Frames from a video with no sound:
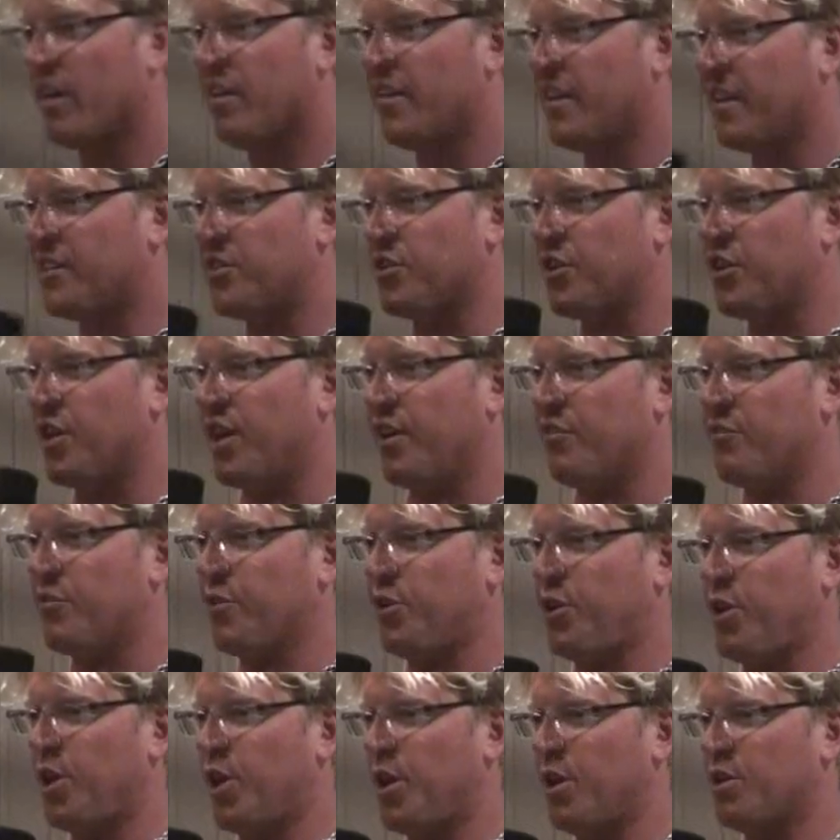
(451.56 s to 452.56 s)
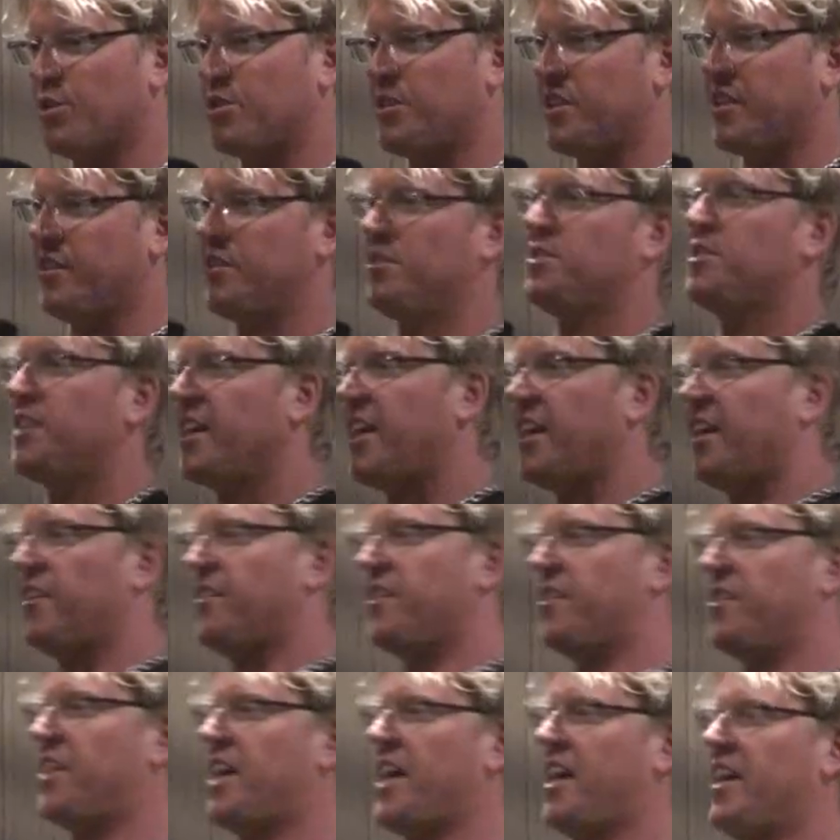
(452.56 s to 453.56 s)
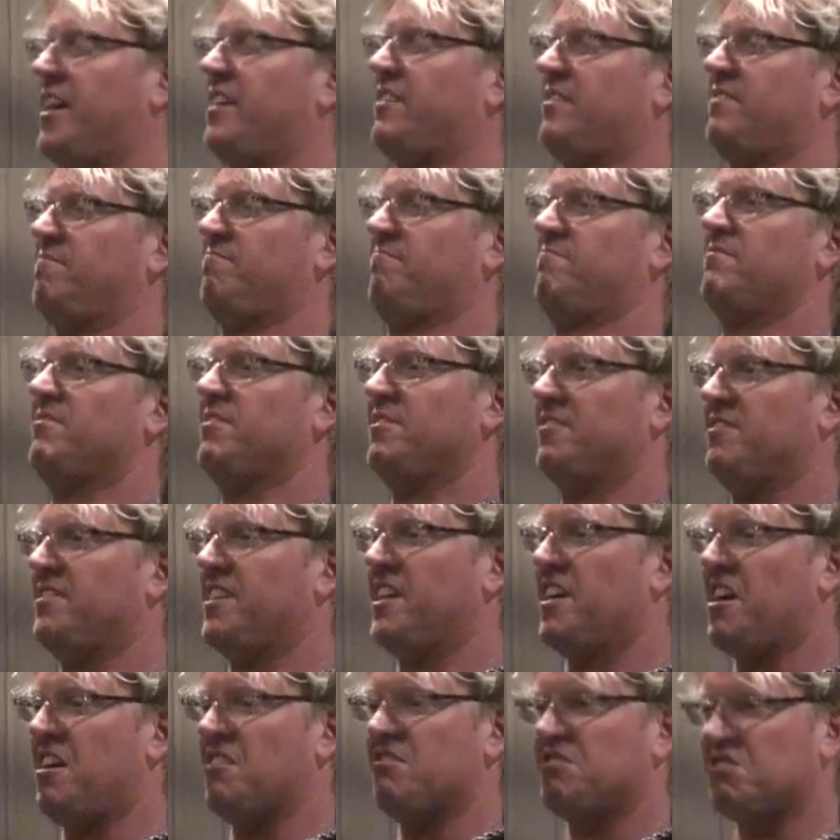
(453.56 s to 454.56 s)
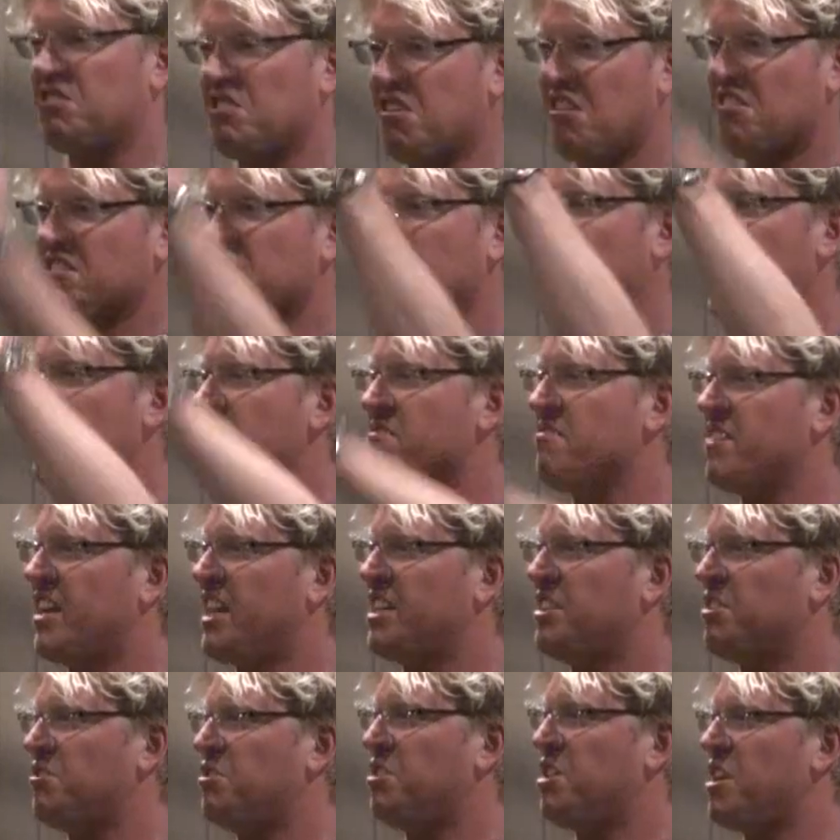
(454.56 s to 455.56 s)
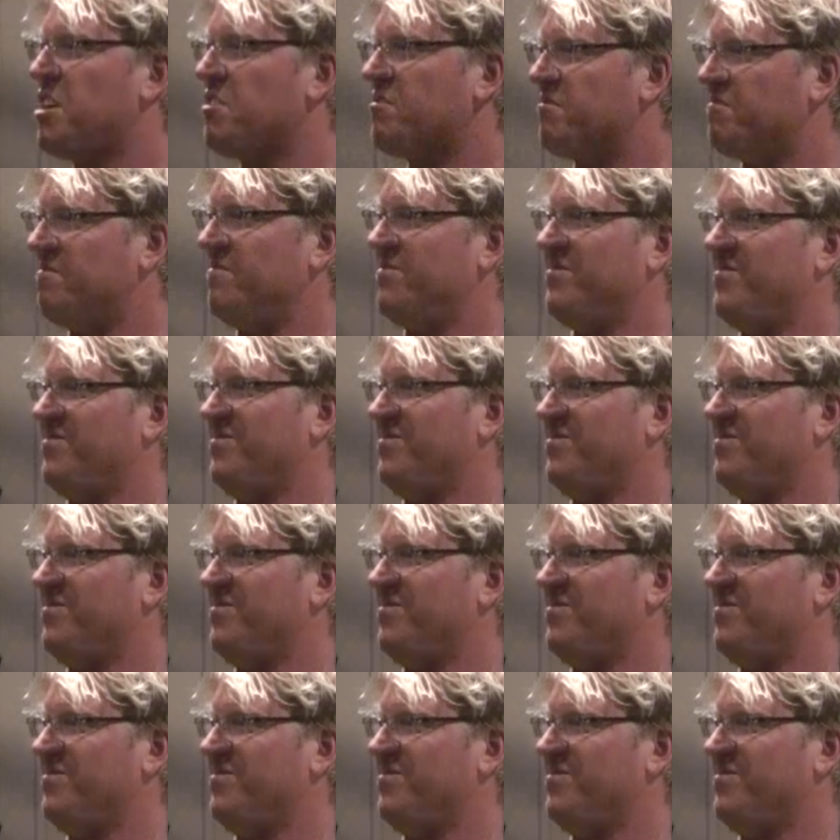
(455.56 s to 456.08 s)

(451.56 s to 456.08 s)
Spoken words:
they took off their clothes and they were standing there naked. They go, so now you're ready to shoot?